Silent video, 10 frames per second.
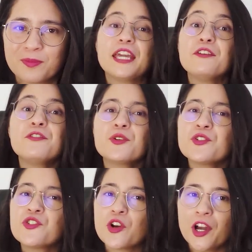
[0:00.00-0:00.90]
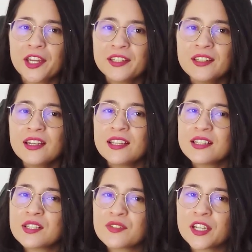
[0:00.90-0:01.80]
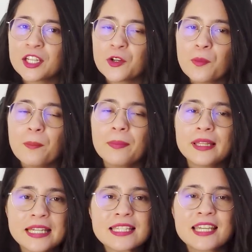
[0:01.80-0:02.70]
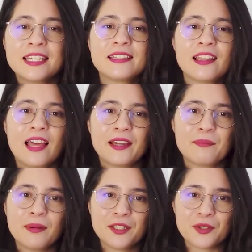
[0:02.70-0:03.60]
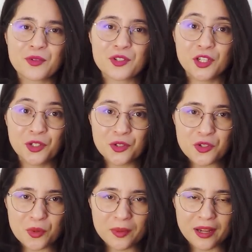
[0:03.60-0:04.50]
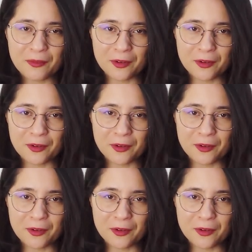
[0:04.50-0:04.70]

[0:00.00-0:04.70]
If you enjoyed this video, please hit the like button so YouTube can